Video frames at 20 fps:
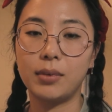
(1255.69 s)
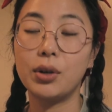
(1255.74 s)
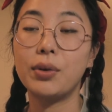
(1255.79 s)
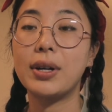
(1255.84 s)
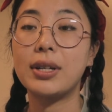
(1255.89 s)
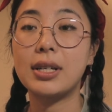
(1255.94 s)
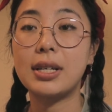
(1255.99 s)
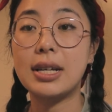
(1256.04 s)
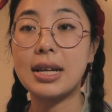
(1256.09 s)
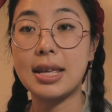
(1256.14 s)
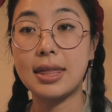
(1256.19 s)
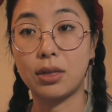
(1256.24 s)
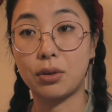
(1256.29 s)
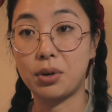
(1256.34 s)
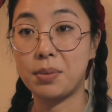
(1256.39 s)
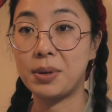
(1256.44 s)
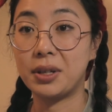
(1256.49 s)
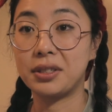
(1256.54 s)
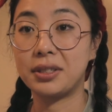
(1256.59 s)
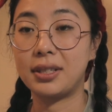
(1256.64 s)
Oh, I did eat
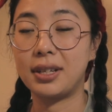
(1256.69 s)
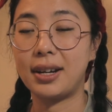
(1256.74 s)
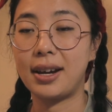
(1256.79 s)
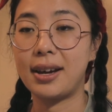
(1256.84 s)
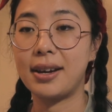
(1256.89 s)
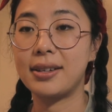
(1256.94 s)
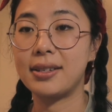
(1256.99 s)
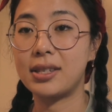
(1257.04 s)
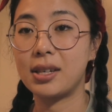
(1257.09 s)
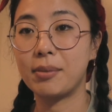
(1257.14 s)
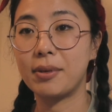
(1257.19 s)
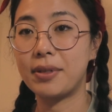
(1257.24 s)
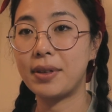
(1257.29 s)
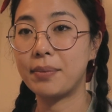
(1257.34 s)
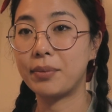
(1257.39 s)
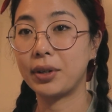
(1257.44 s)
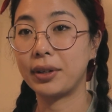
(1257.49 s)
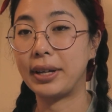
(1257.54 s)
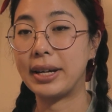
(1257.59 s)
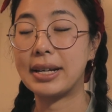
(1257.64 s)
3 meals today. Some of
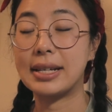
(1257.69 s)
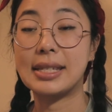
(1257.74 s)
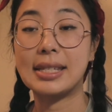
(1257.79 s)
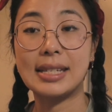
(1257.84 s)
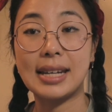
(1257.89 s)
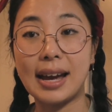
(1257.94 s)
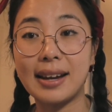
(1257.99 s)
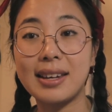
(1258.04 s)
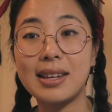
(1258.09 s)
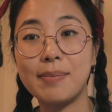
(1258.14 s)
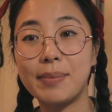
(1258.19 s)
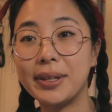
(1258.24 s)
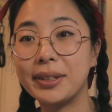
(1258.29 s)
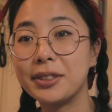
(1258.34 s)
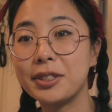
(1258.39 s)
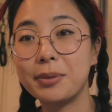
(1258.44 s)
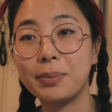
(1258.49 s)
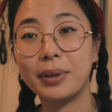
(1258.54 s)
them were like snacky meals,